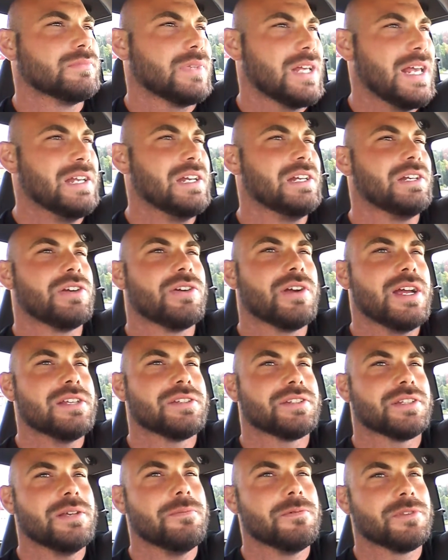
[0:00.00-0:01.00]
And in the
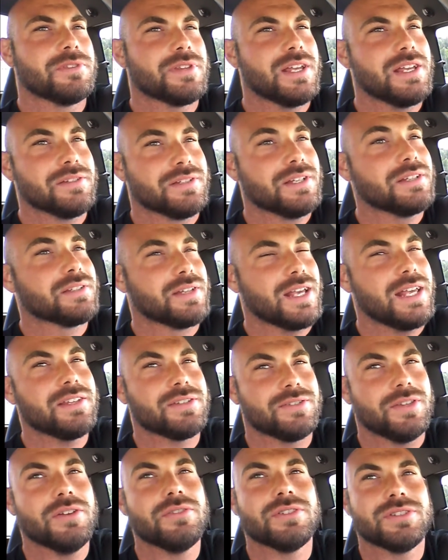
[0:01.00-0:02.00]
grand scheme of things, it
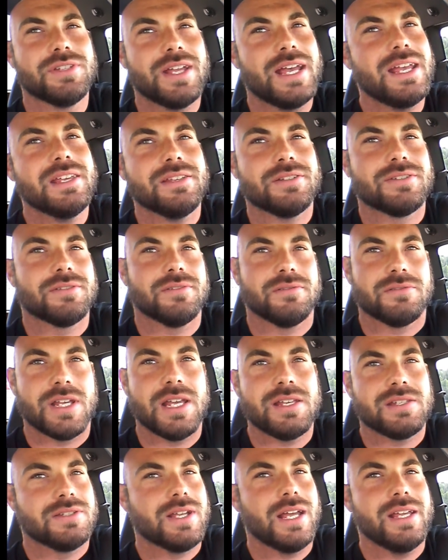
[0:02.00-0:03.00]
takes those days. It
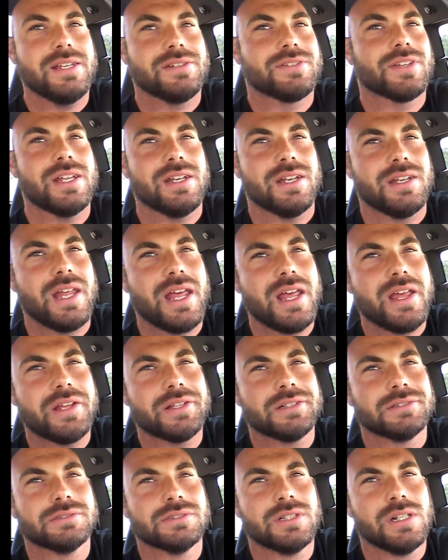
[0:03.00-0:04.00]
takes days like
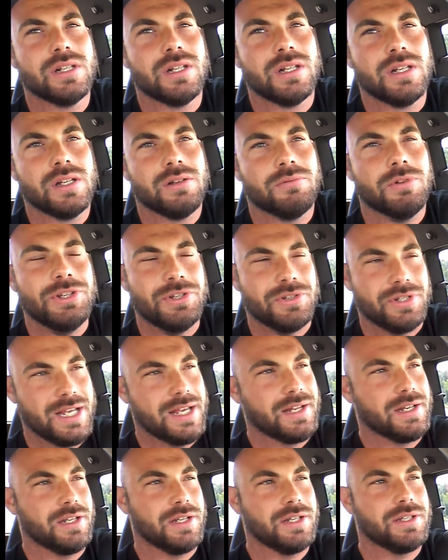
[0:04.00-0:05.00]
today when you're
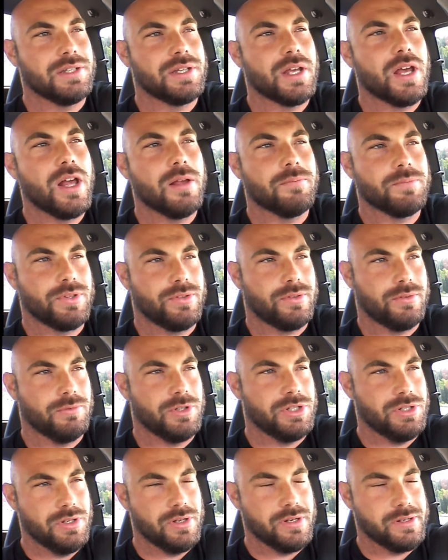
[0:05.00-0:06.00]
down in the dumps,
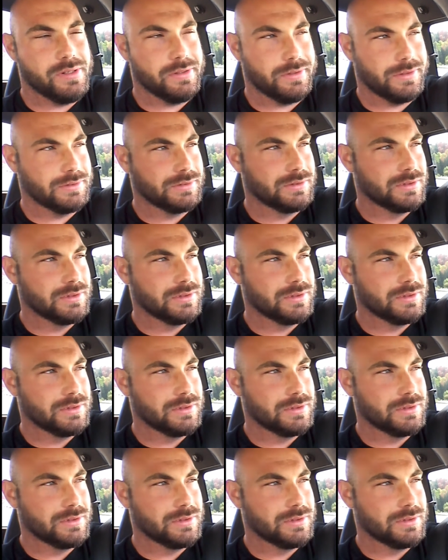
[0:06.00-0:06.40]
when you're